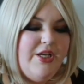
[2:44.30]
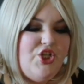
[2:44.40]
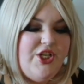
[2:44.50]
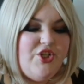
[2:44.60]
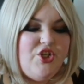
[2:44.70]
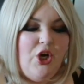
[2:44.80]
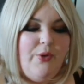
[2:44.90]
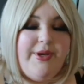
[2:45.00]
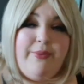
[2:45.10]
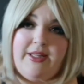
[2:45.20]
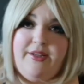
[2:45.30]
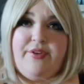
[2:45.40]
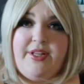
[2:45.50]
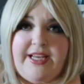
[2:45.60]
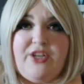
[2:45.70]
But she's so
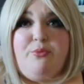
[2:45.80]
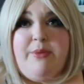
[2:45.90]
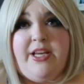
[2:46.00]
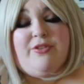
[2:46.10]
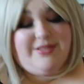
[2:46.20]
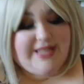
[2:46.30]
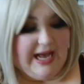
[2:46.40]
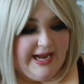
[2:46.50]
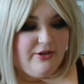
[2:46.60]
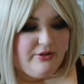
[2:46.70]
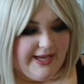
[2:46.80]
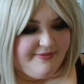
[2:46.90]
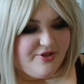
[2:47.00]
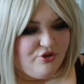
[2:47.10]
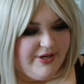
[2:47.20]
irrelevant that you make your entire
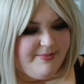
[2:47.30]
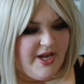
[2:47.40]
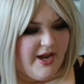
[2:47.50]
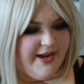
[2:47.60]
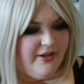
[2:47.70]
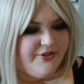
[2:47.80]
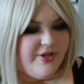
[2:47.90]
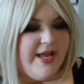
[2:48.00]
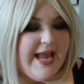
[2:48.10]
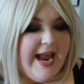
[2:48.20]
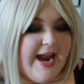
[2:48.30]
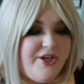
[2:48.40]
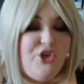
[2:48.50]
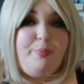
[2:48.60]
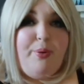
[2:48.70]
live stream titled,
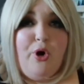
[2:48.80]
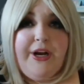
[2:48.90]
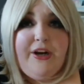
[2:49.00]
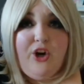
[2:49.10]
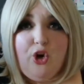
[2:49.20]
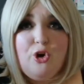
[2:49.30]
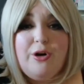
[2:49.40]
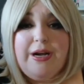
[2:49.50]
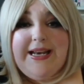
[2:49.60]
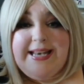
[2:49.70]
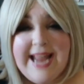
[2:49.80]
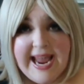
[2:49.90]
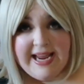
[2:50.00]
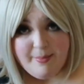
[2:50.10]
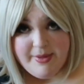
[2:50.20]
and you put her
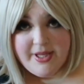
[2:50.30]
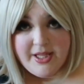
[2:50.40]
name,